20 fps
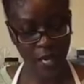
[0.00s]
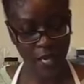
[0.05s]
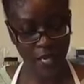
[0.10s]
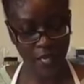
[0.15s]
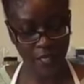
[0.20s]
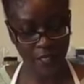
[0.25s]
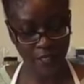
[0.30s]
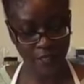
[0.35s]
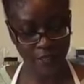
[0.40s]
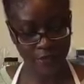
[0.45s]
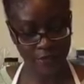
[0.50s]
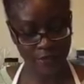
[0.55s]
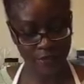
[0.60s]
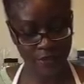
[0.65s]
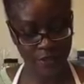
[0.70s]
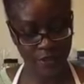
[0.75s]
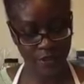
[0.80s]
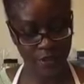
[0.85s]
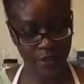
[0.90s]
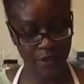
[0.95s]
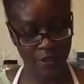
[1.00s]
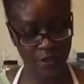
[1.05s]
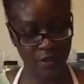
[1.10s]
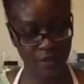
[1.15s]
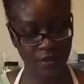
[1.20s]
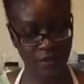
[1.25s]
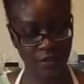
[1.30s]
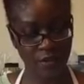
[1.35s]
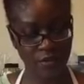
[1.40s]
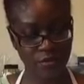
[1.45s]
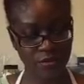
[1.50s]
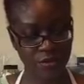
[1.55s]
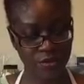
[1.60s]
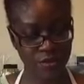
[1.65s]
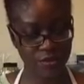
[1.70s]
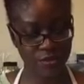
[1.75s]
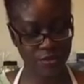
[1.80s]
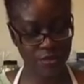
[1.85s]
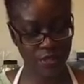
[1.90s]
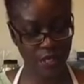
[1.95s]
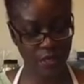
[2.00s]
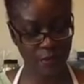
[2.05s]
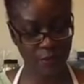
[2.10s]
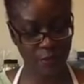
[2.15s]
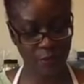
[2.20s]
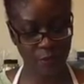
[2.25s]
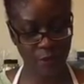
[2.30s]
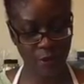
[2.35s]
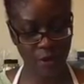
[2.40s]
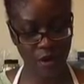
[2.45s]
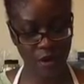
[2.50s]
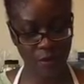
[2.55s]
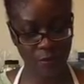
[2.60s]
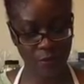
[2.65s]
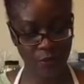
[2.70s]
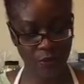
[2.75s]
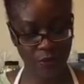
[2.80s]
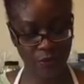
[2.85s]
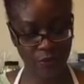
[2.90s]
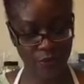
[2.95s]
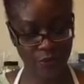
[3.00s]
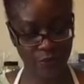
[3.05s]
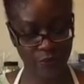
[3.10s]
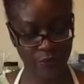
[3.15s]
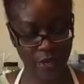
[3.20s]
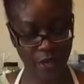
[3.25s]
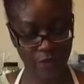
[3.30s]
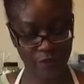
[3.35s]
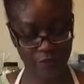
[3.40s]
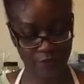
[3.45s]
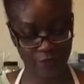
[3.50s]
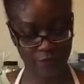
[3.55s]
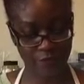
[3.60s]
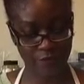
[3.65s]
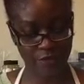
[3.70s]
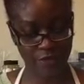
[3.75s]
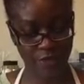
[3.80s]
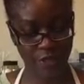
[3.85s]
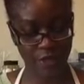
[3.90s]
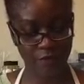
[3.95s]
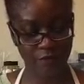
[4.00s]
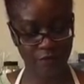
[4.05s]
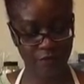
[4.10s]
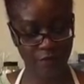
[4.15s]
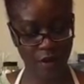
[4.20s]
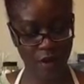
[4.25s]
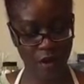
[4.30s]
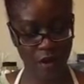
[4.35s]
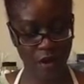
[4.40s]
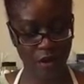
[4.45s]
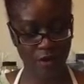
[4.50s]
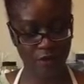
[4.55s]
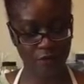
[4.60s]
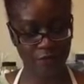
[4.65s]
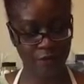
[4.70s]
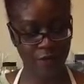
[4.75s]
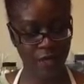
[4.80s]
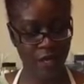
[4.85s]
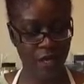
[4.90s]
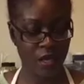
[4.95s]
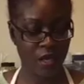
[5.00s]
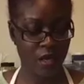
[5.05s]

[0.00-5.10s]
and those sustainable palm oil efforts involve